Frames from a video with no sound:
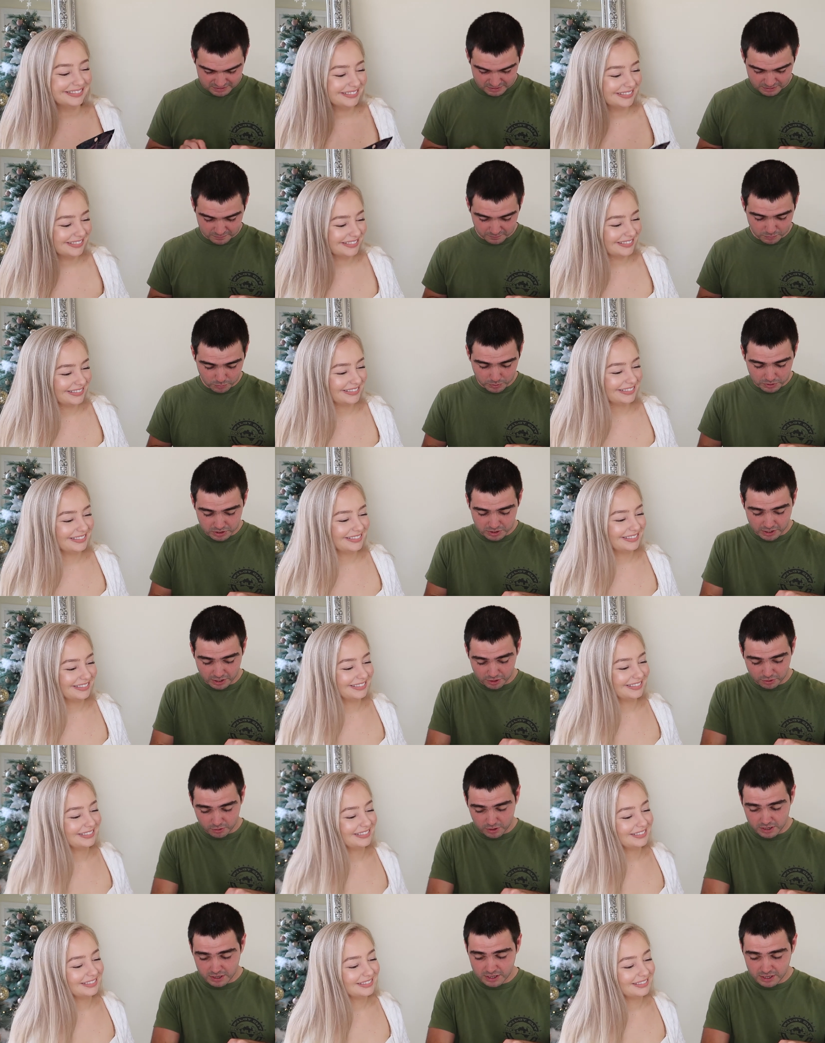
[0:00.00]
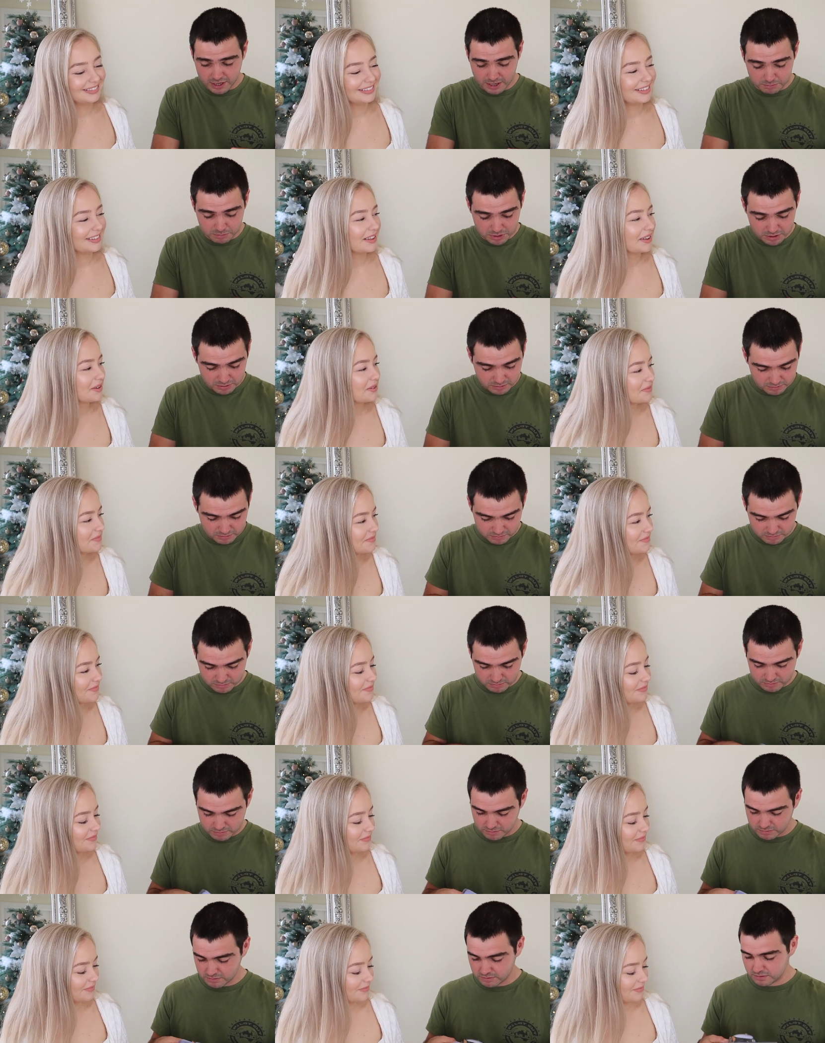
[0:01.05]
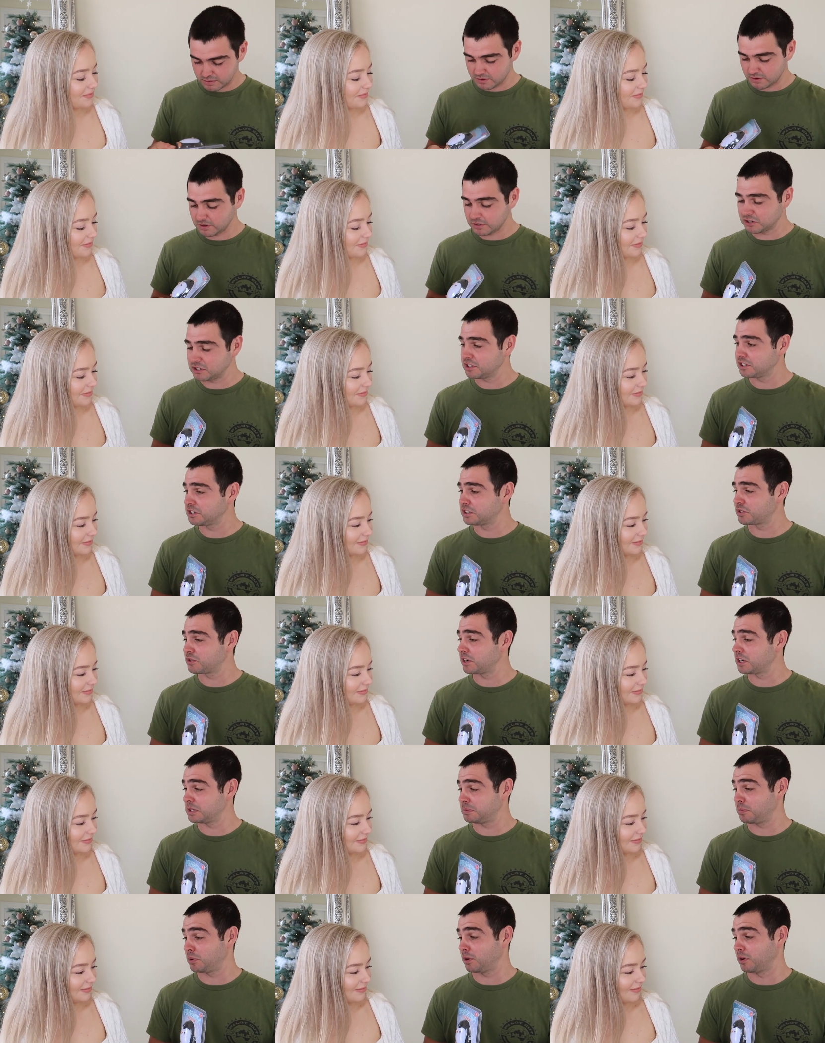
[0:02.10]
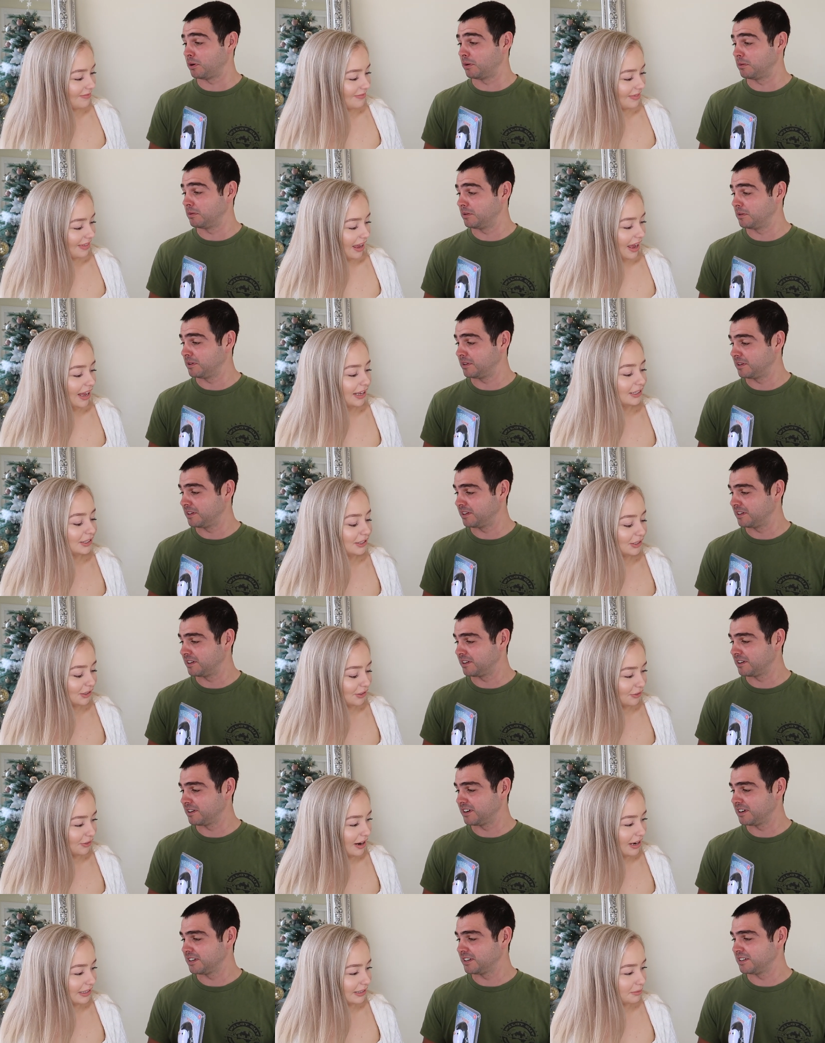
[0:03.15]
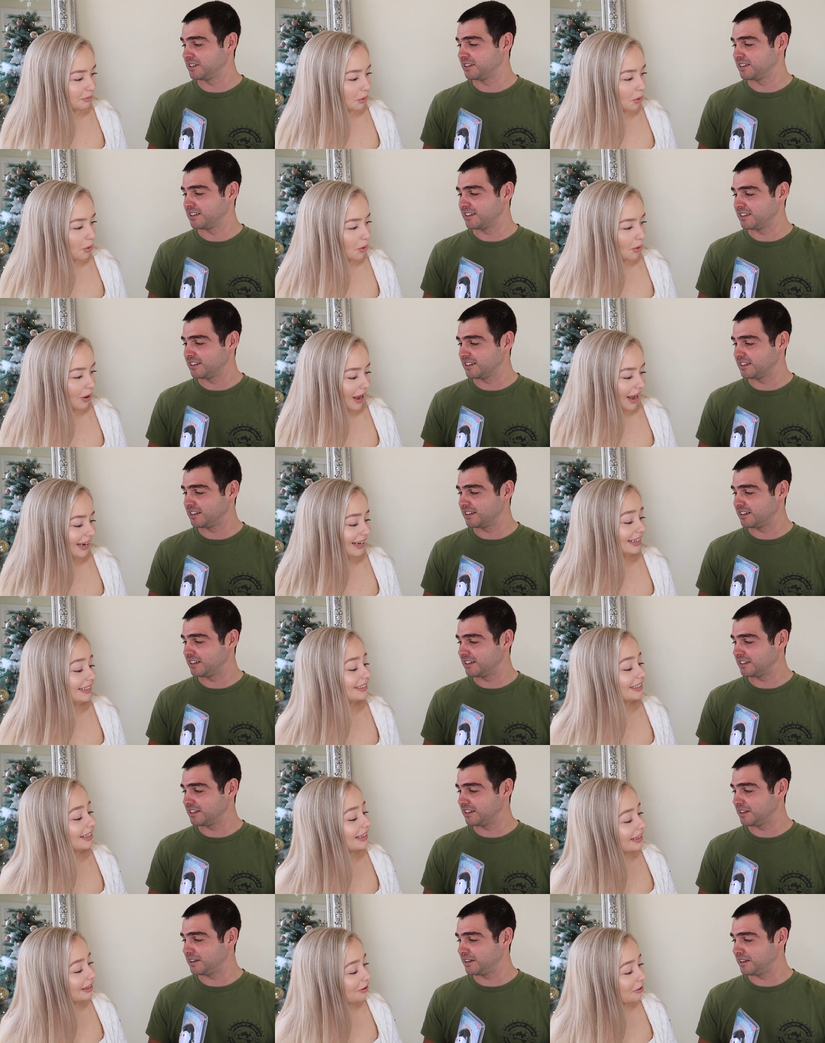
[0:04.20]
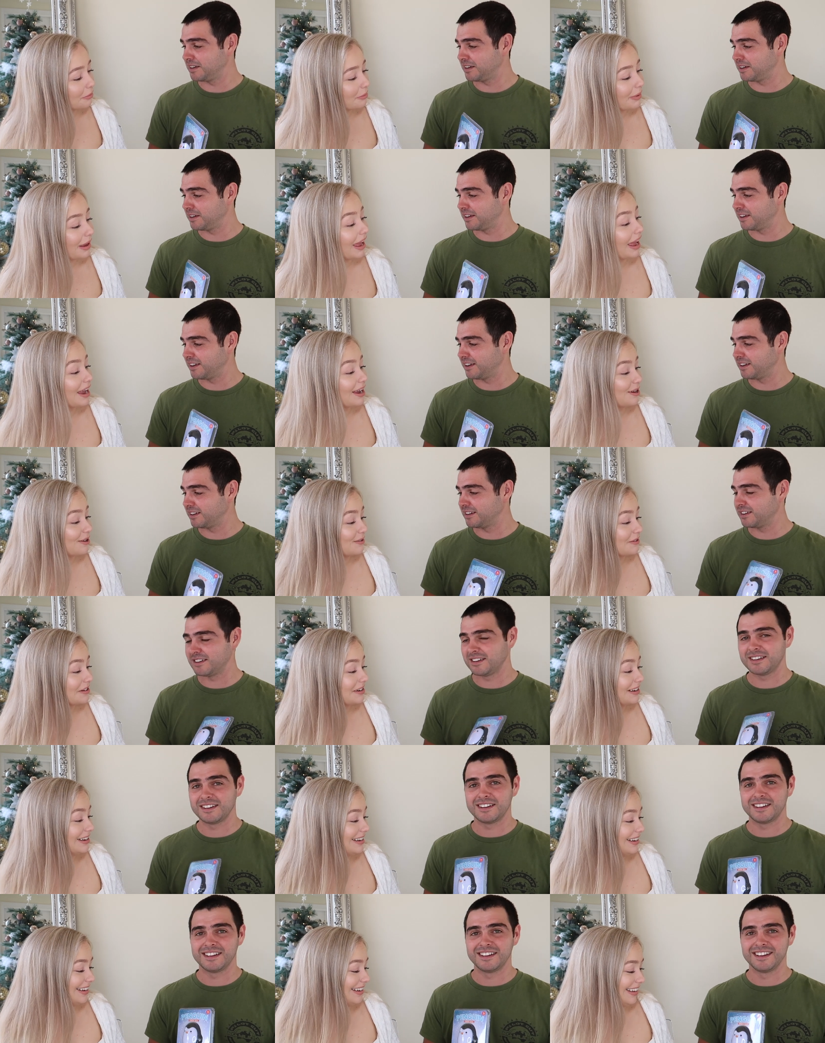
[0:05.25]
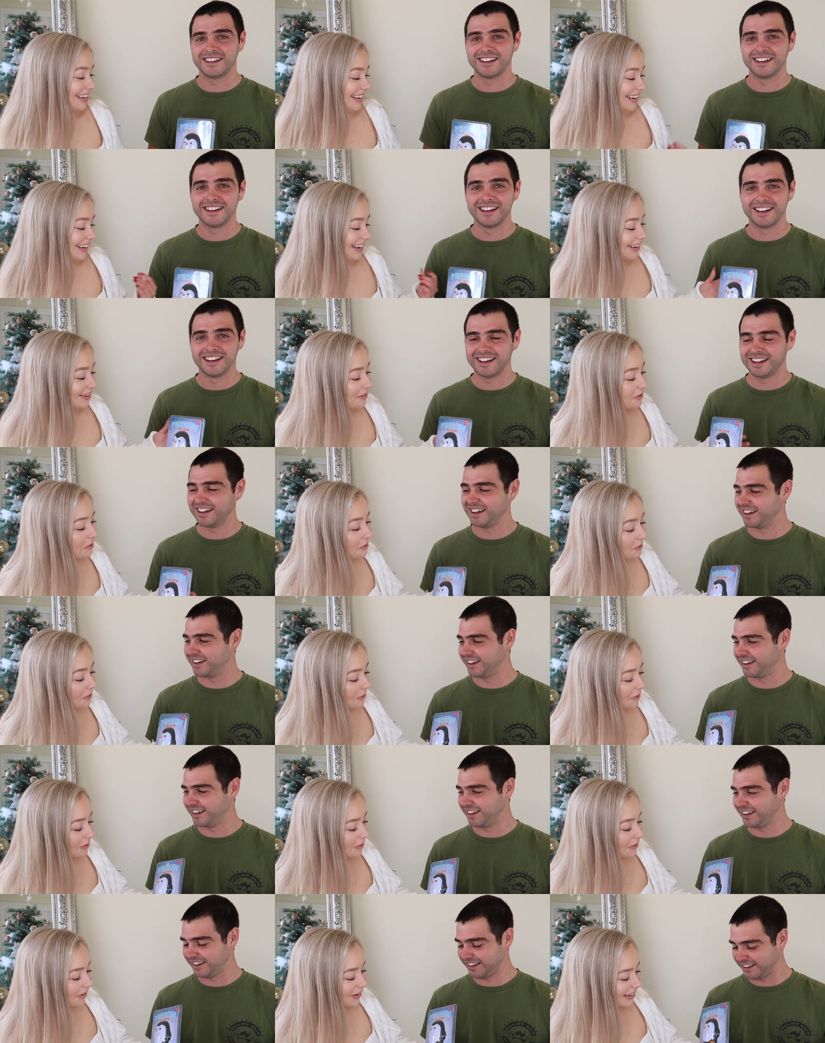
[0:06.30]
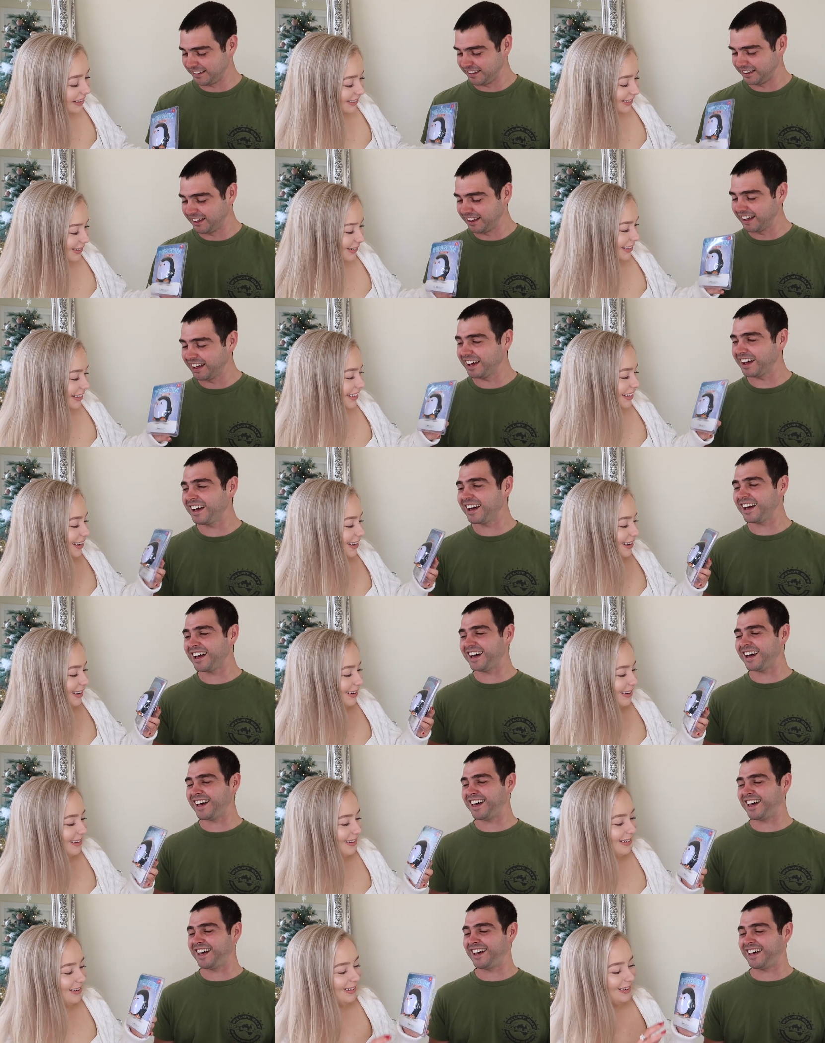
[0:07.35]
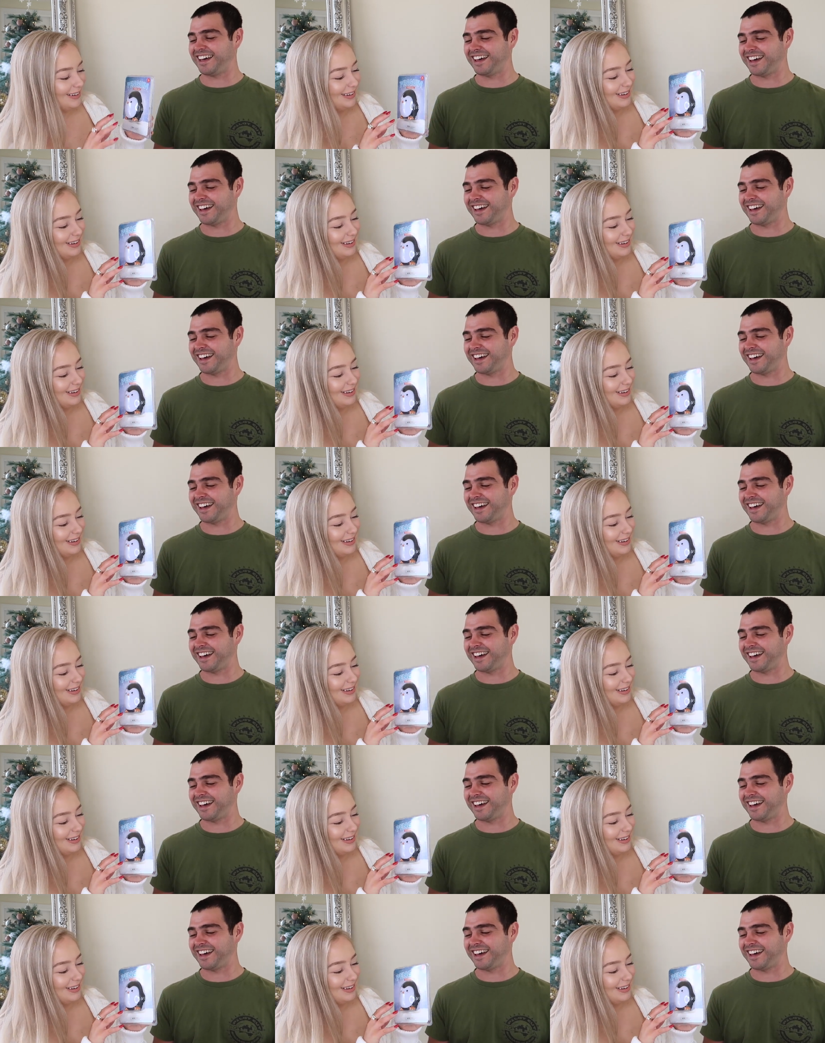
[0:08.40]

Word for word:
Speaker 1: And for when you get cranky at me, you got your stress ball.
Speaker 2: A stress ball. And it's a little penguin. Oh, he's really cute.